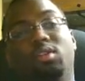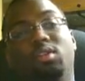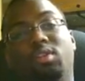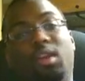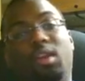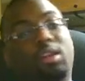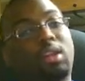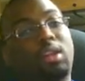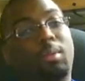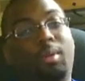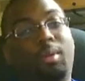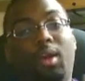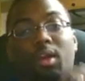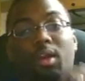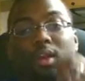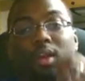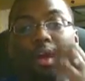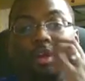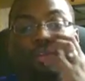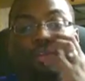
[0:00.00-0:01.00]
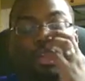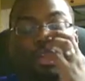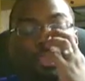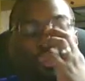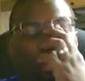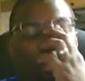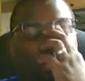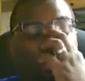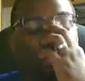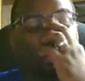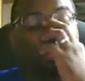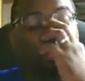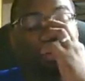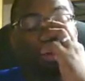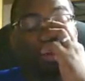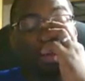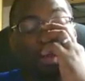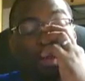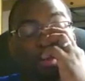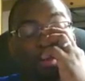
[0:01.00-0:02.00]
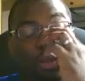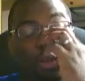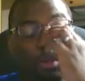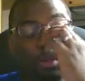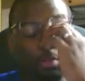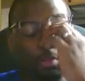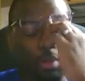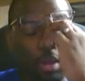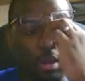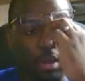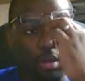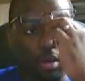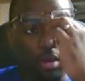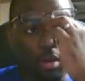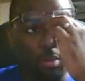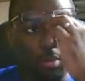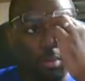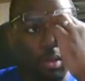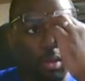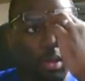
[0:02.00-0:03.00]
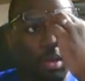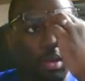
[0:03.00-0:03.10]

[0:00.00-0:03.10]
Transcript: Second time he got knocked down, he wasn't allowed to get back up.